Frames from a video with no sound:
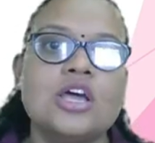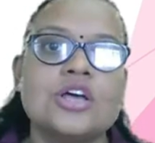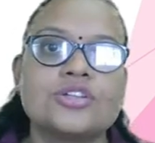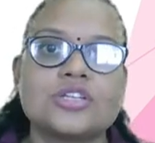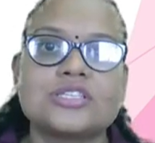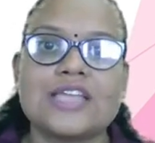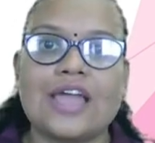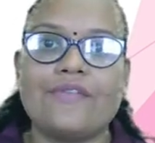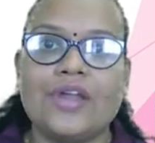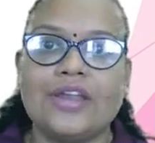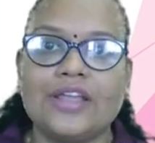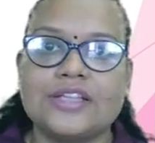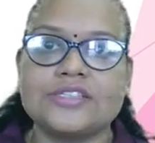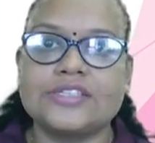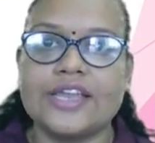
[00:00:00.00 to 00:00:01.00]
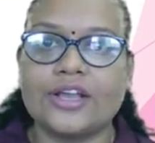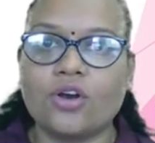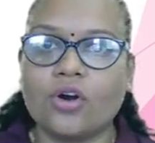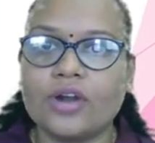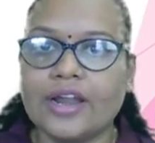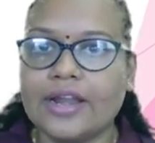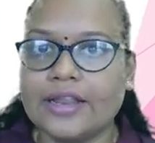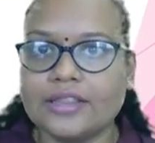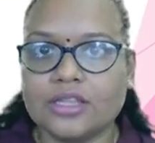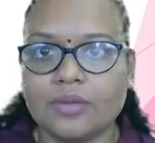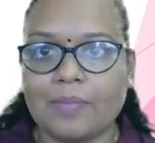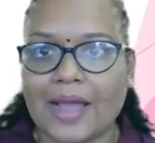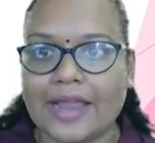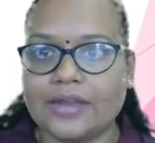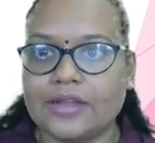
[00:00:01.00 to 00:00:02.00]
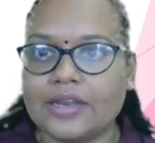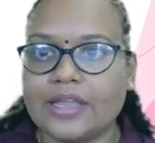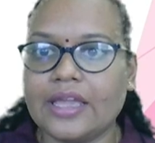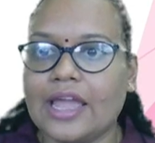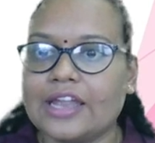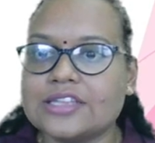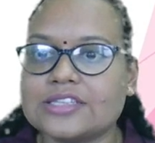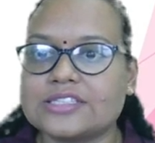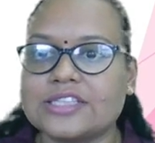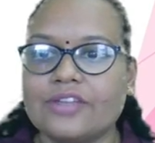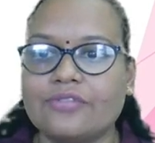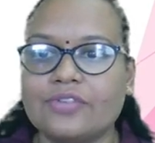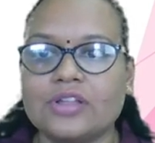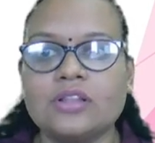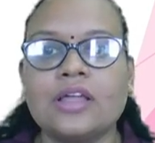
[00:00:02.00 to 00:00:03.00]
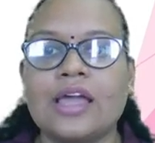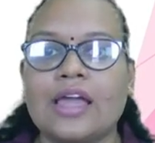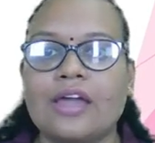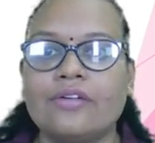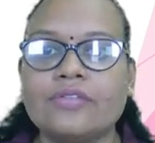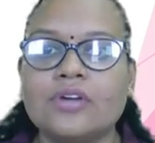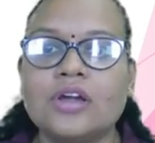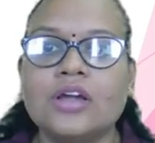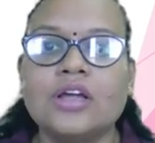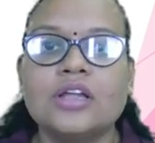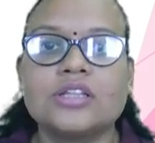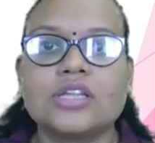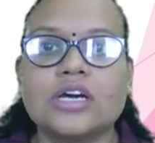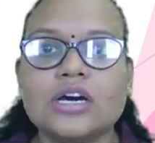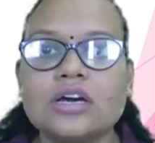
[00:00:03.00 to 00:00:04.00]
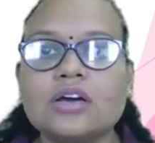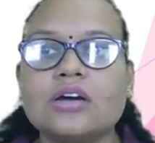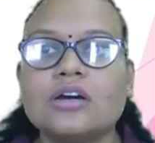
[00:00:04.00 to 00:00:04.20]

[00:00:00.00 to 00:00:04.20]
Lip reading: The 7 is decoded in the binary, and C will have the